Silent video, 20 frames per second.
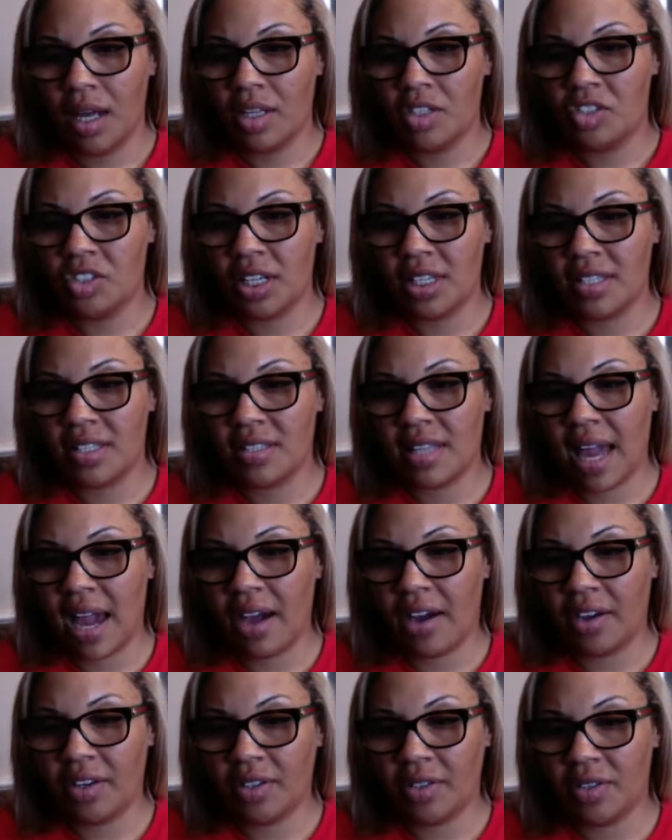Just
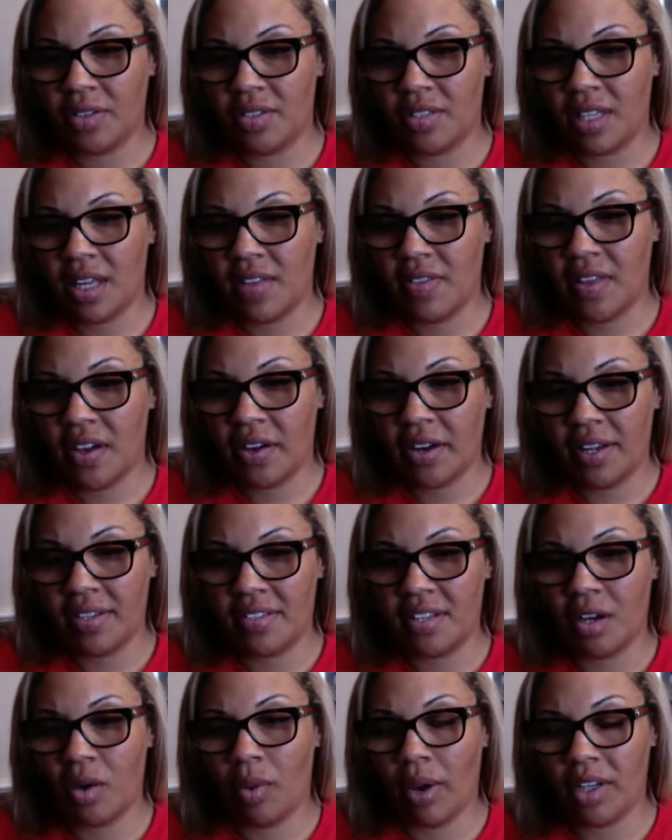now you said there is
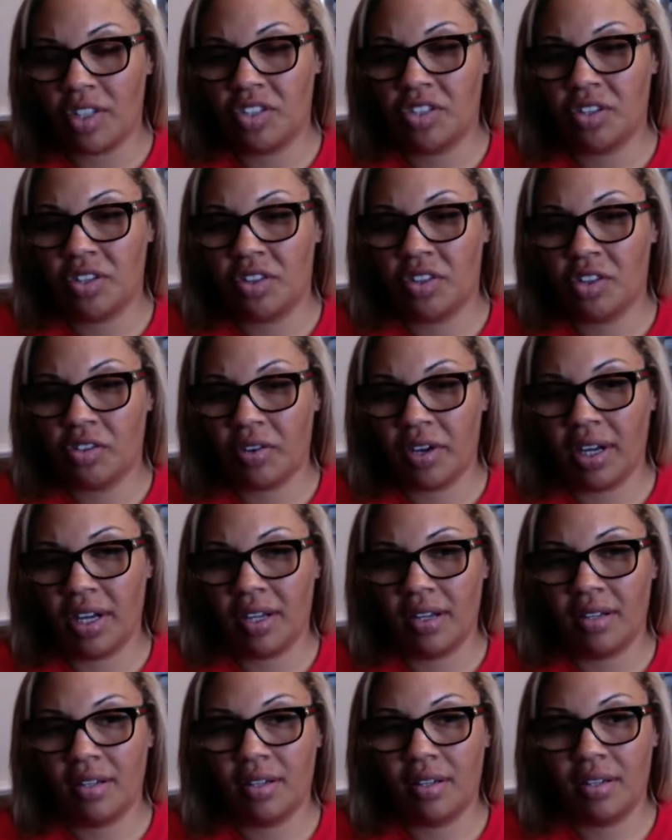a question
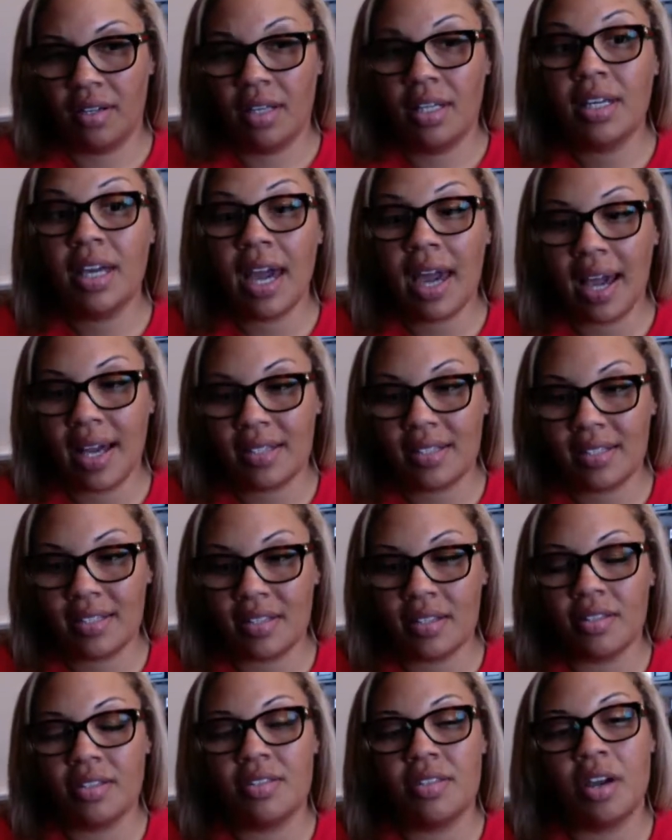3. Yes.
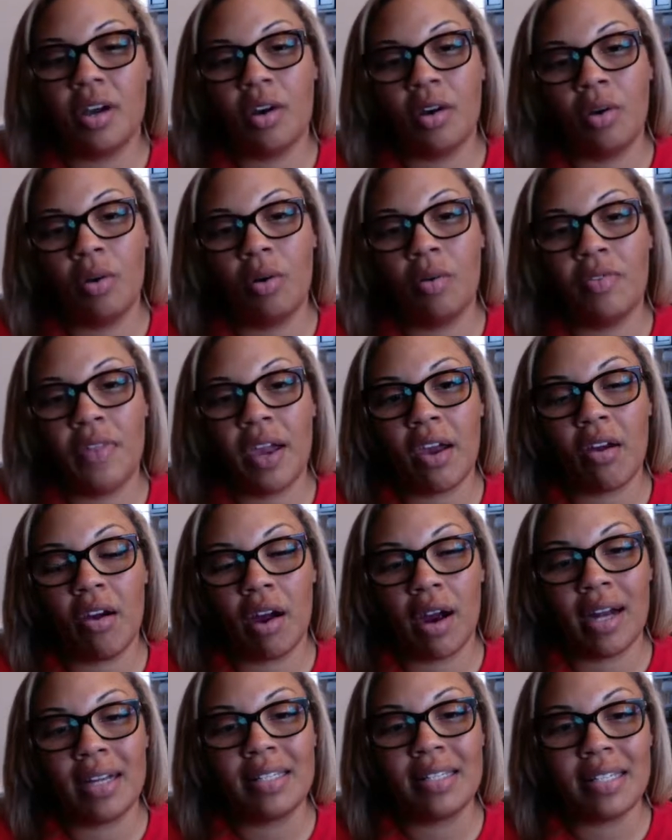So there
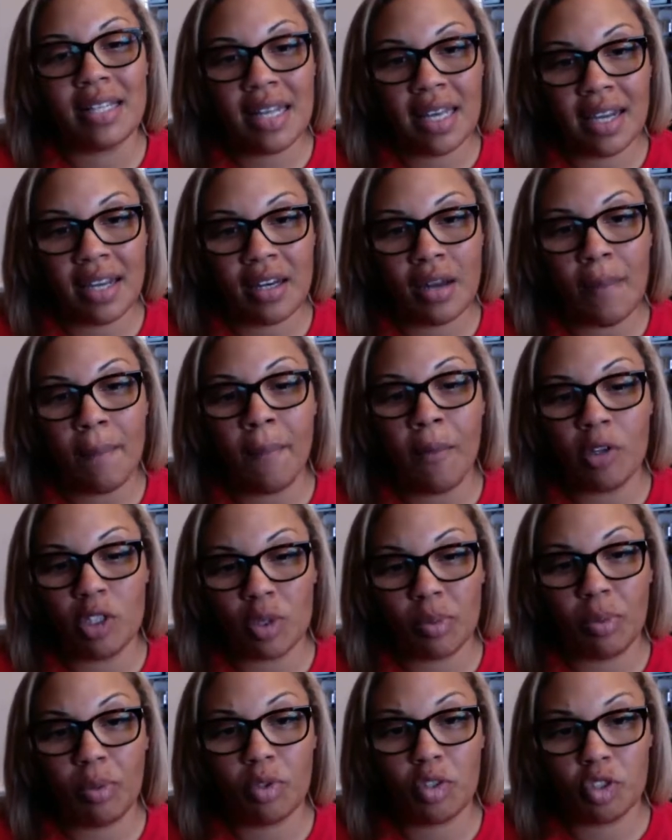are 10
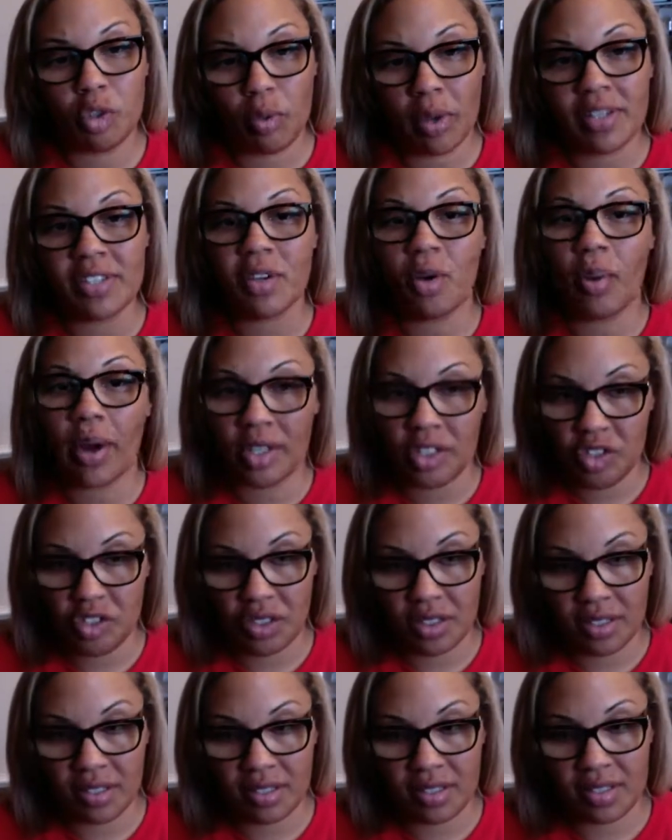multiple choice
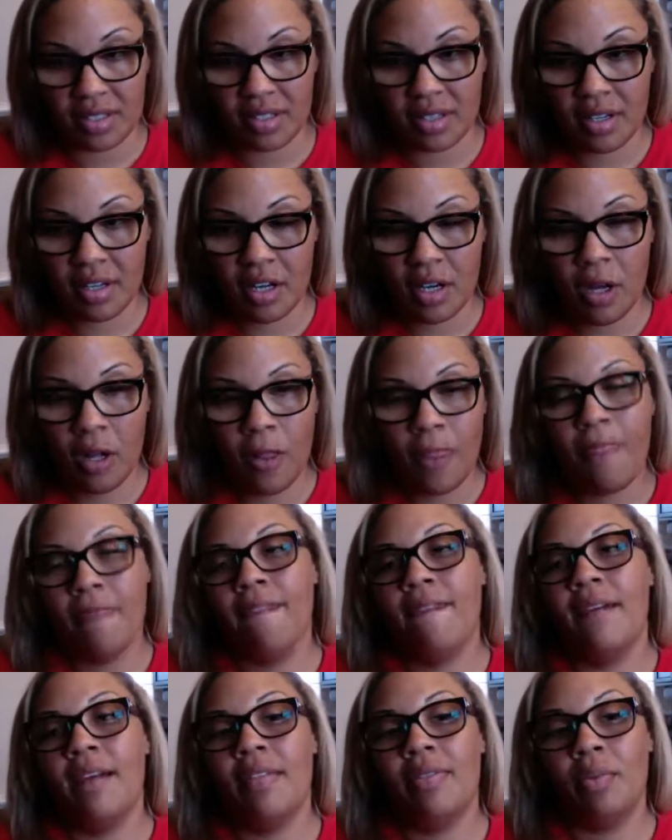questions,
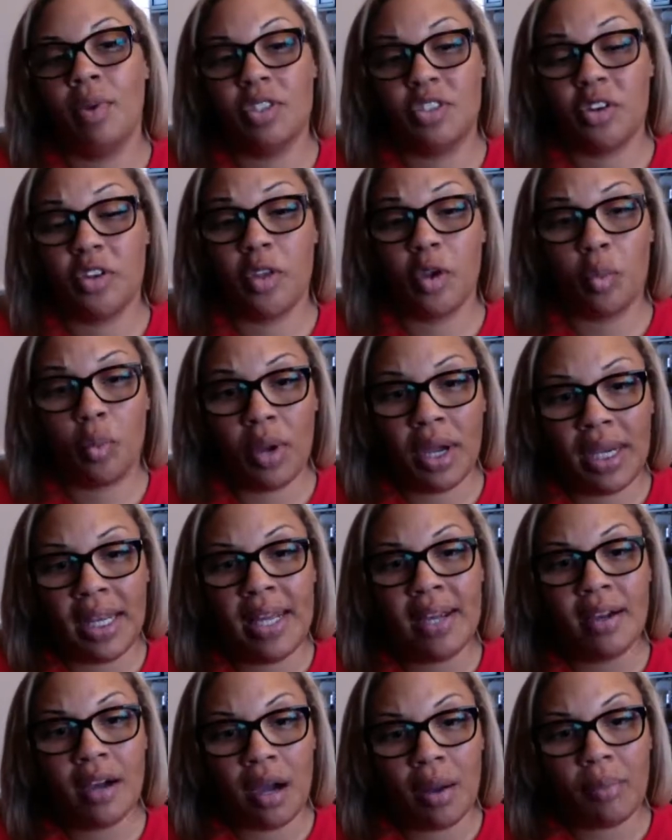which are the
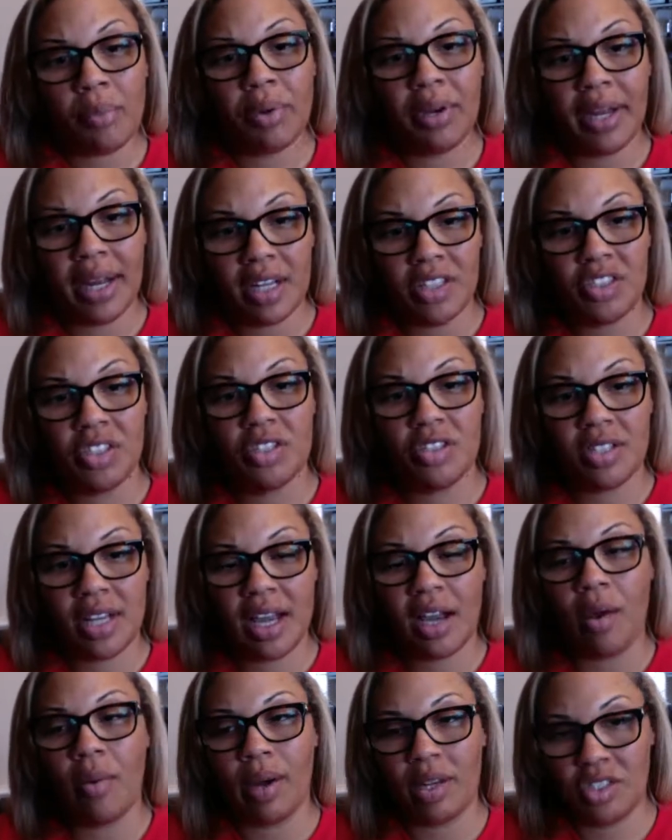reading comprehension
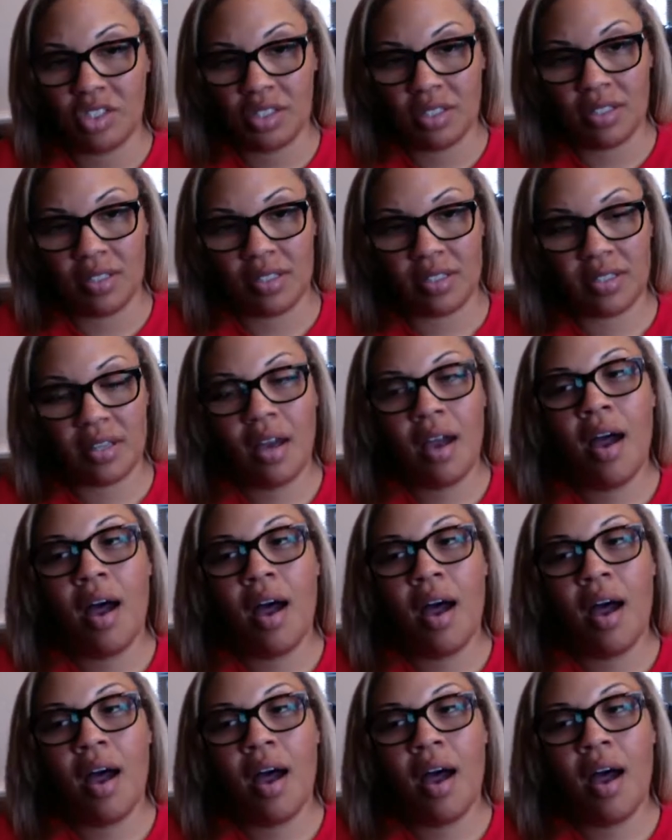check questions.